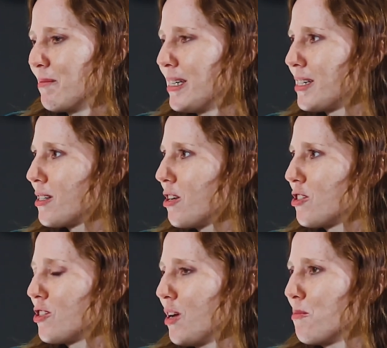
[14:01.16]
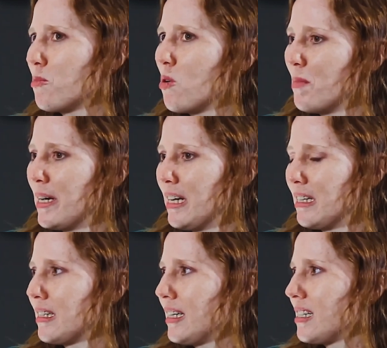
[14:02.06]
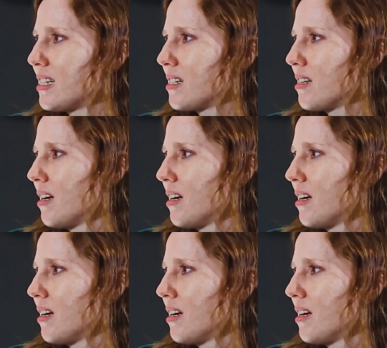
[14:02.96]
is so prominent. It's